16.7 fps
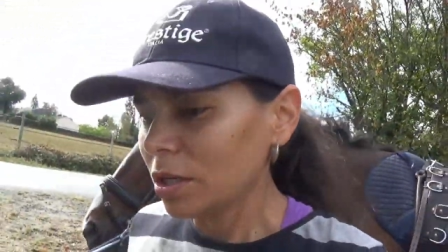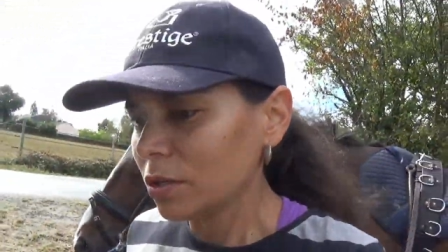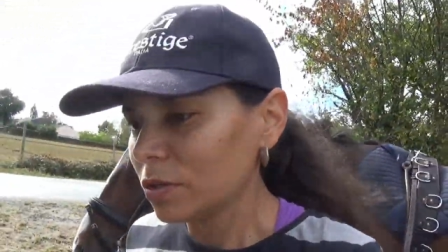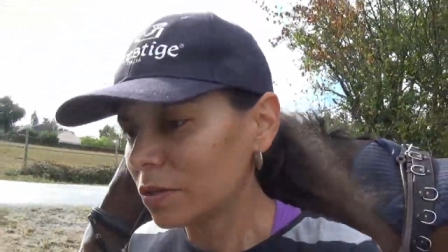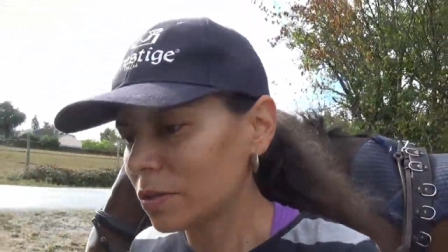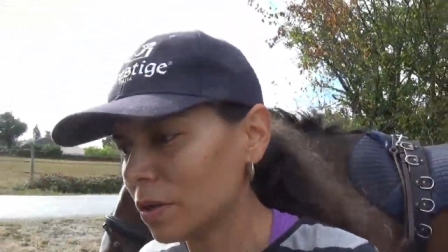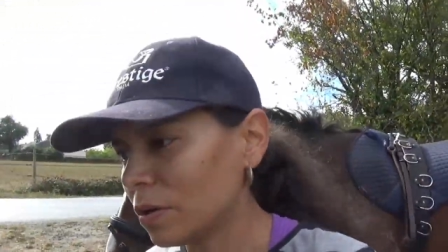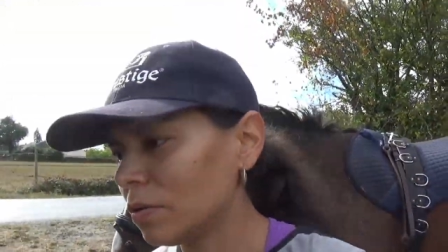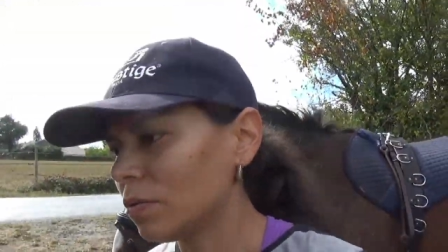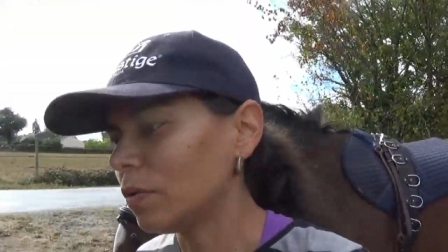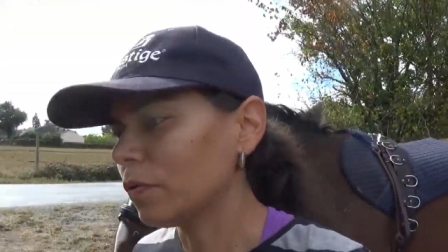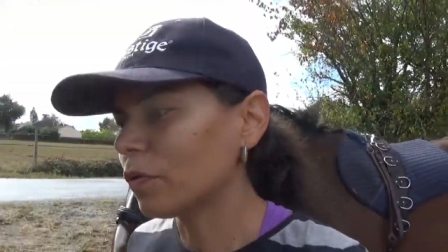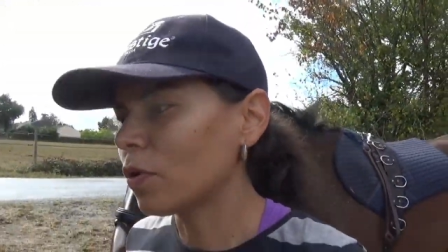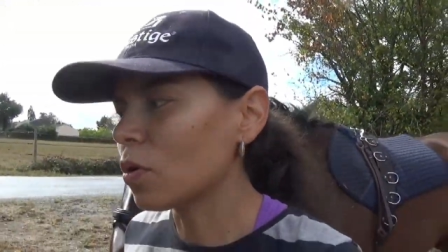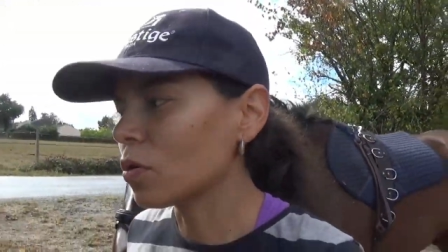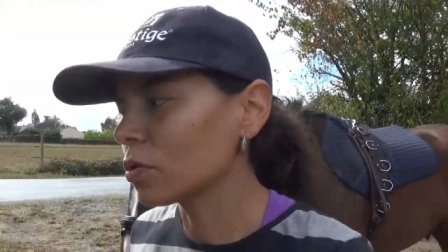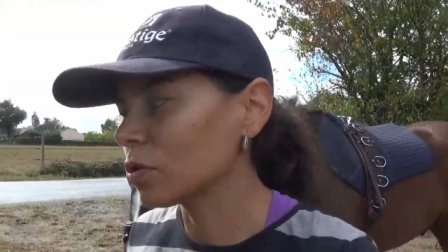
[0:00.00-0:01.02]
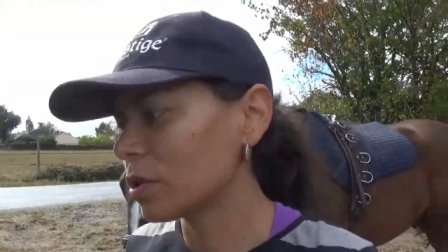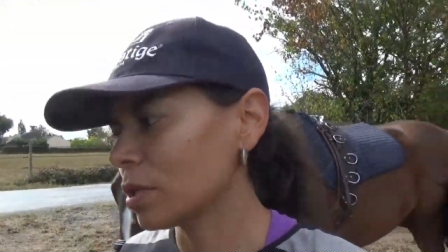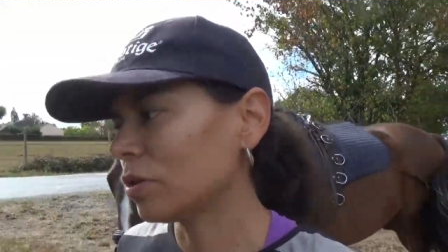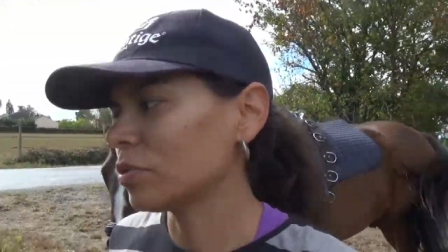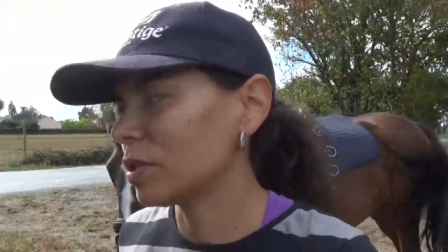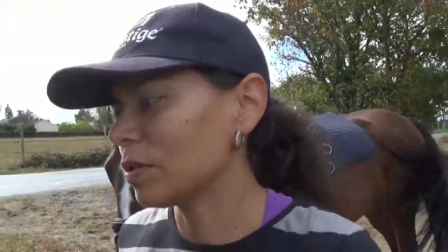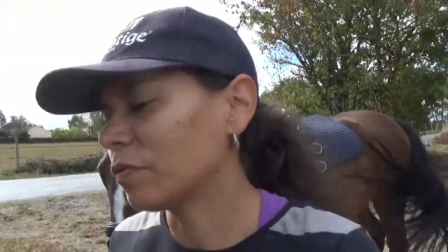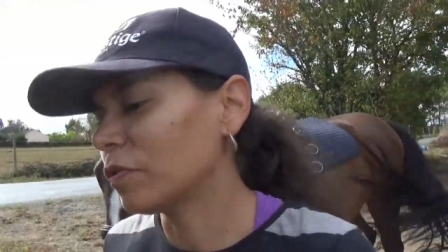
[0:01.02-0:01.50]
So of course
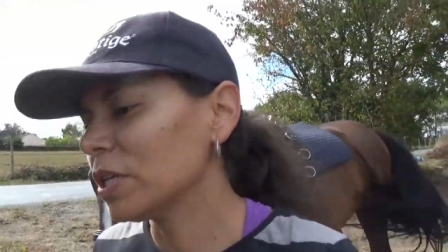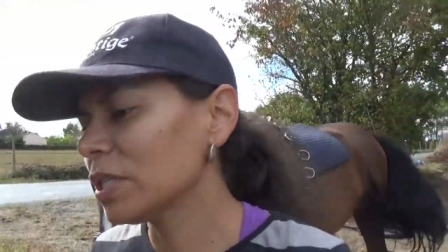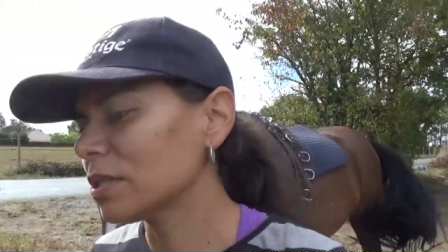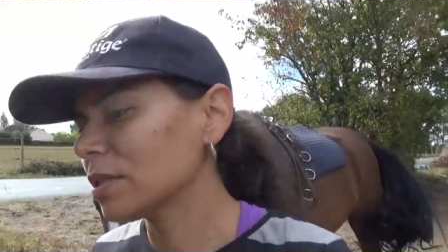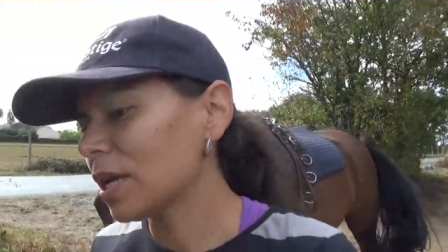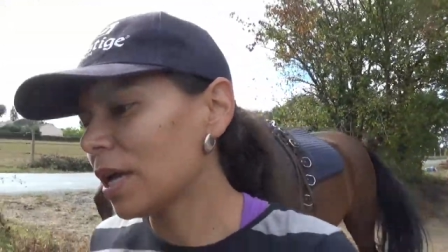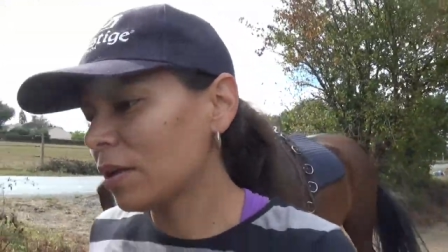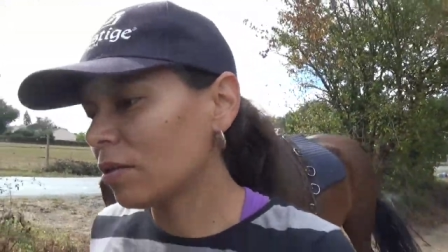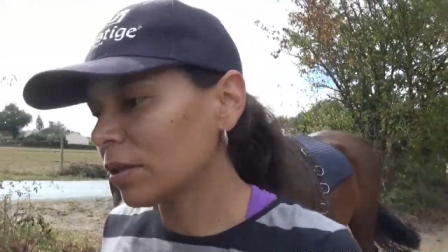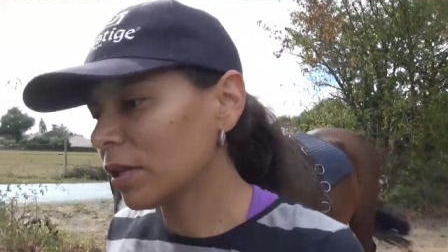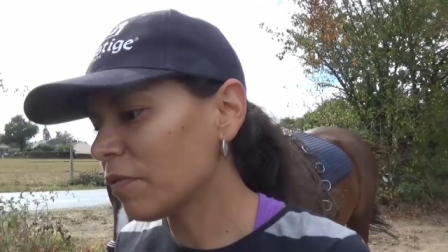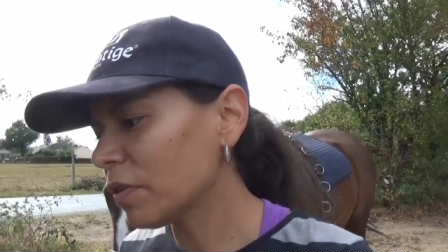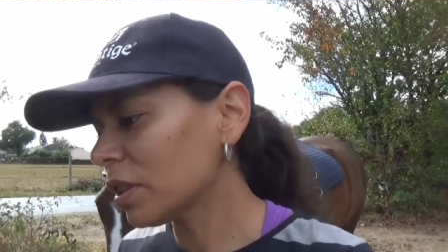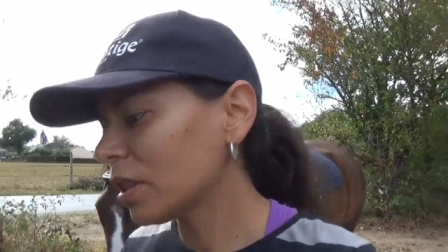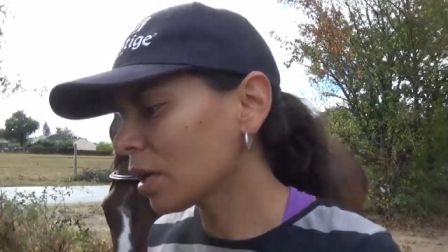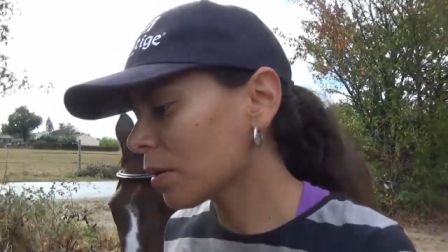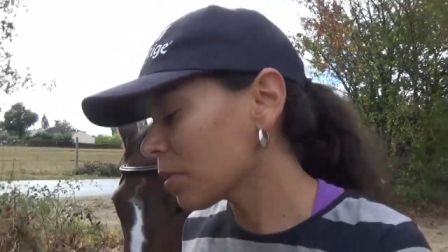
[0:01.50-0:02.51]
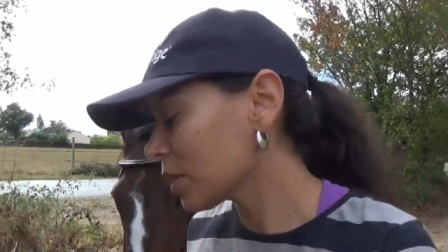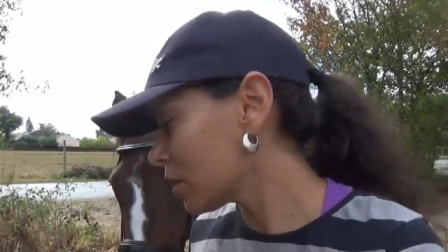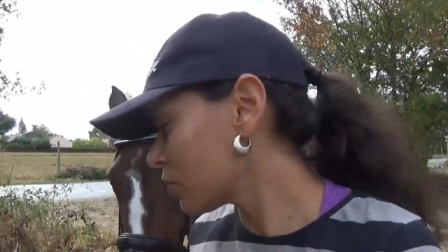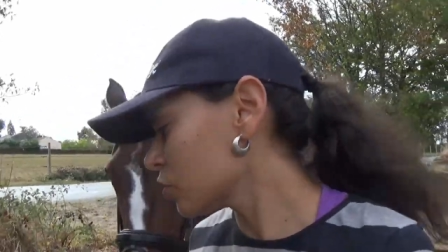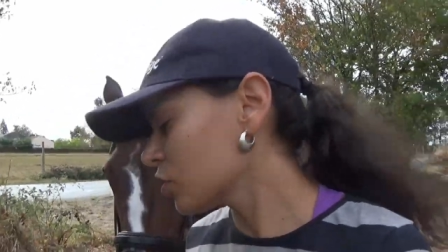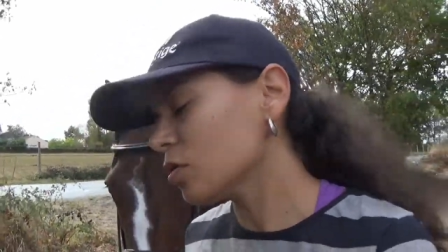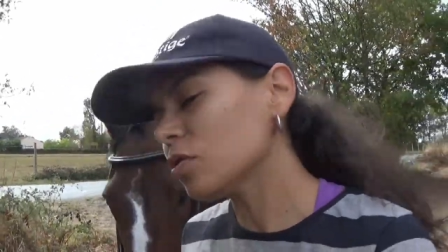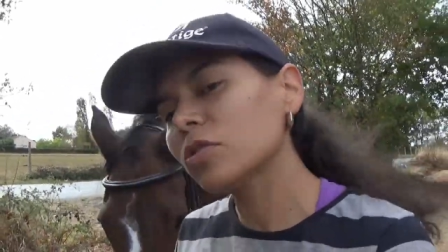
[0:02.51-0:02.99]
there's the freestyle and everything, but
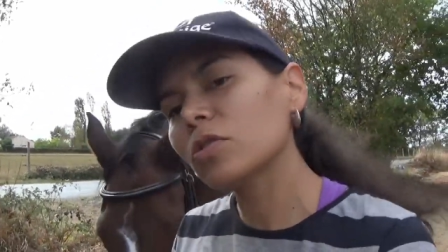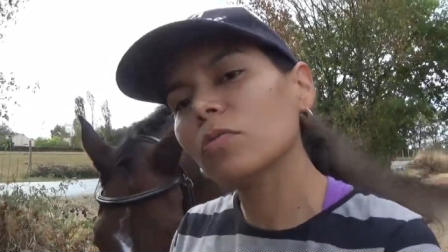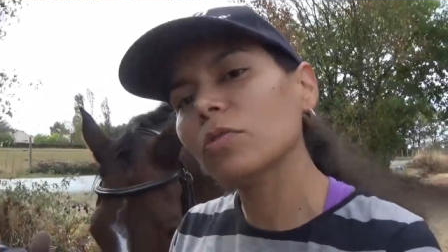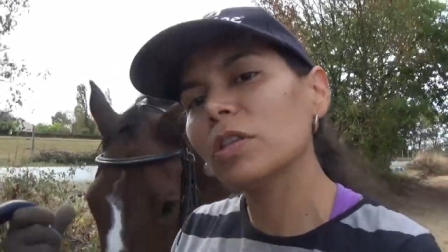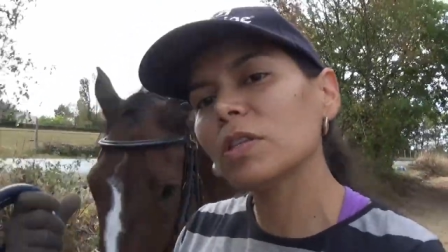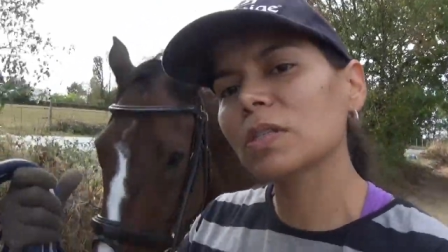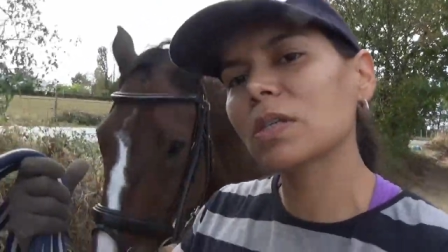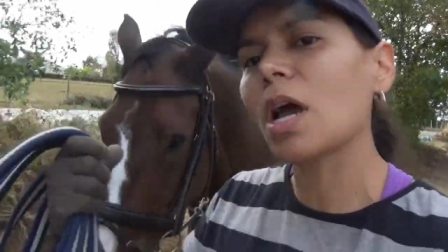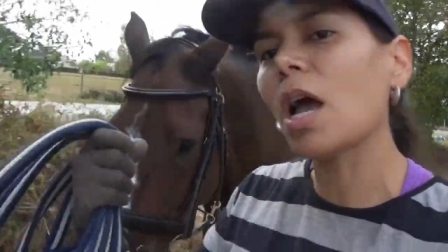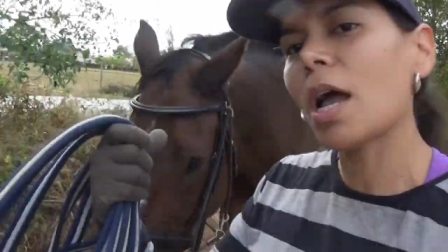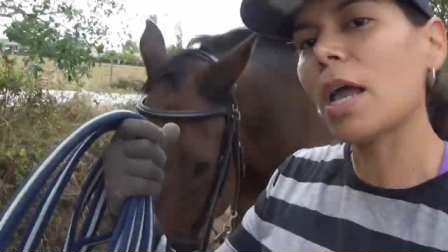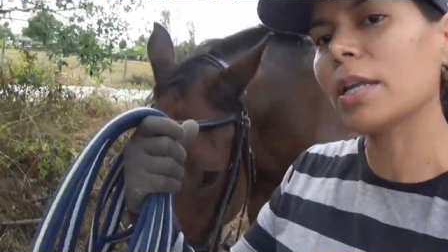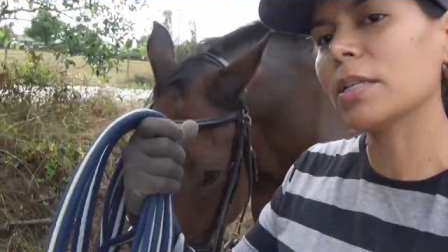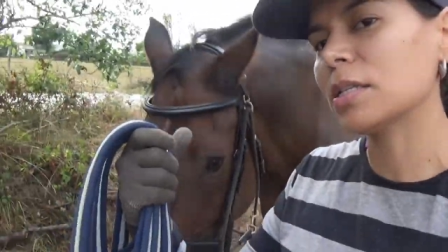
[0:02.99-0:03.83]
there's also this guy.